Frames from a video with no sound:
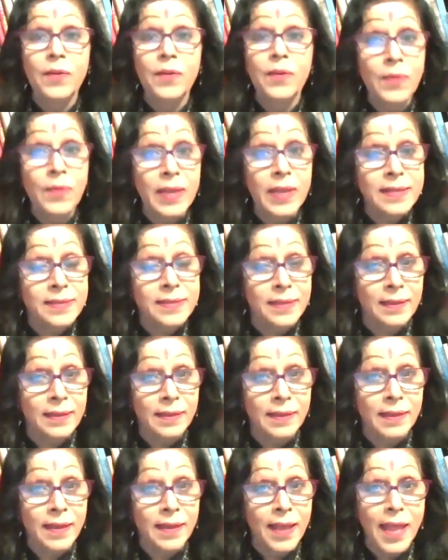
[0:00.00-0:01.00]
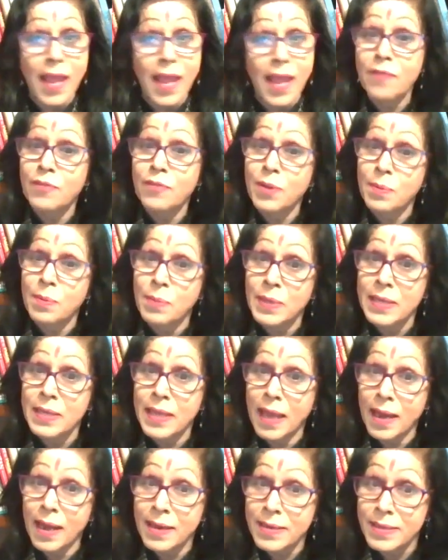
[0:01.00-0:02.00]
Reason.
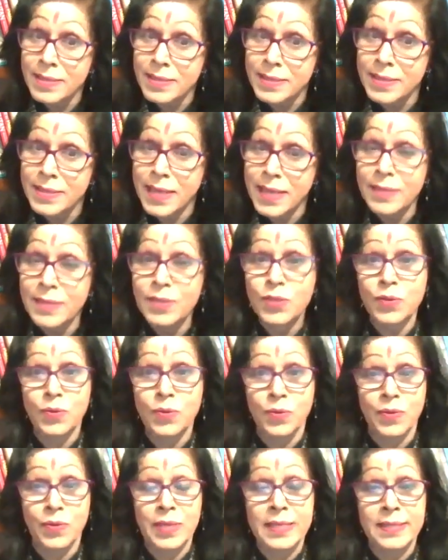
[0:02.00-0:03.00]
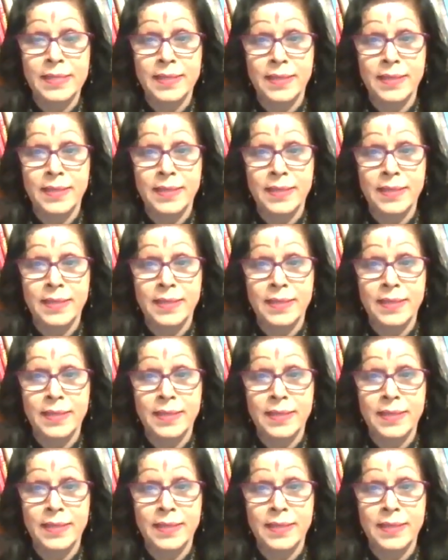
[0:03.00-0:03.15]
Everybody understands to reason.